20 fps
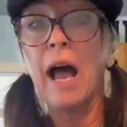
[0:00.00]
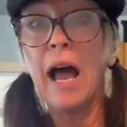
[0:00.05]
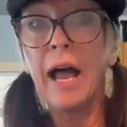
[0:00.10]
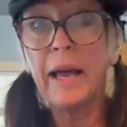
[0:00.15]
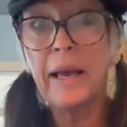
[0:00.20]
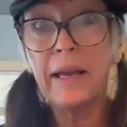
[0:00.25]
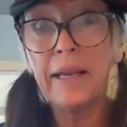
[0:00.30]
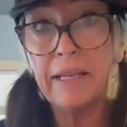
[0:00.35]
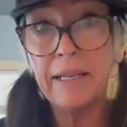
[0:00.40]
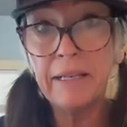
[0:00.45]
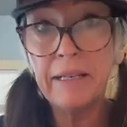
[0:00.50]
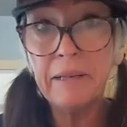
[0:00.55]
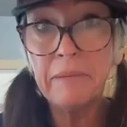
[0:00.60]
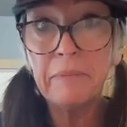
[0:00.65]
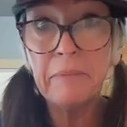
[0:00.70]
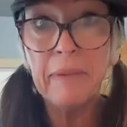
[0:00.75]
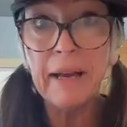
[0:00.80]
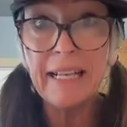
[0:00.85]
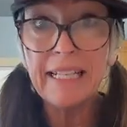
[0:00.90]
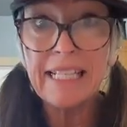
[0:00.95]
I
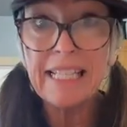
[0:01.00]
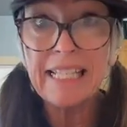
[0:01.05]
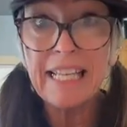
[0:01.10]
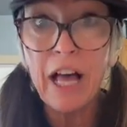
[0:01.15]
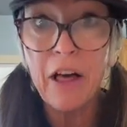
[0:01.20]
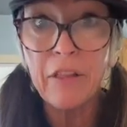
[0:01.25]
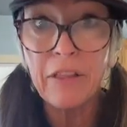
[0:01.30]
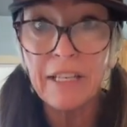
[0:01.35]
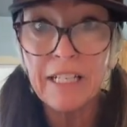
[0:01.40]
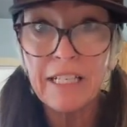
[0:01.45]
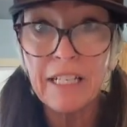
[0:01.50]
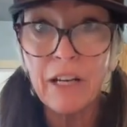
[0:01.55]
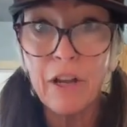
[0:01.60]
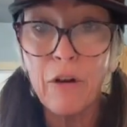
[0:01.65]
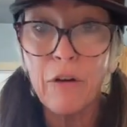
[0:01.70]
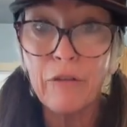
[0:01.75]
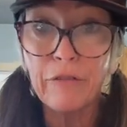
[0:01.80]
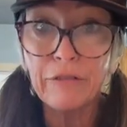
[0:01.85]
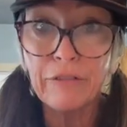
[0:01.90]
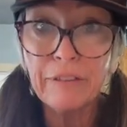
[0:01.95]
might sell this
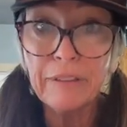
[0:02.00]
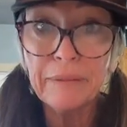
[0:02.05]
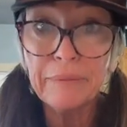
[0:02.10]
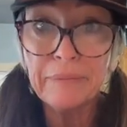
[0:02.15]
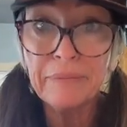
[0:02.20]
loaf